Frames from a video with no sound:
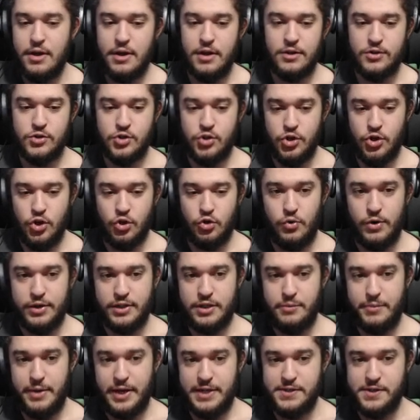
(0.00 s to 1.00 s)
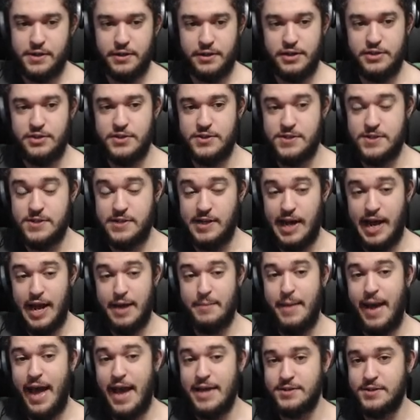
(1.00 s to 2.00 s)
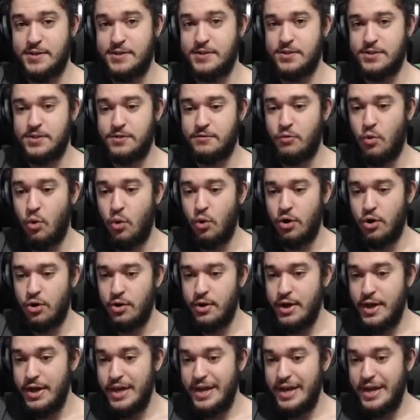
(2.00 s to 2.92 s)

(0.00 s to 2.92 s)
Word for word: So you're going to basically just slam Essences of Horror,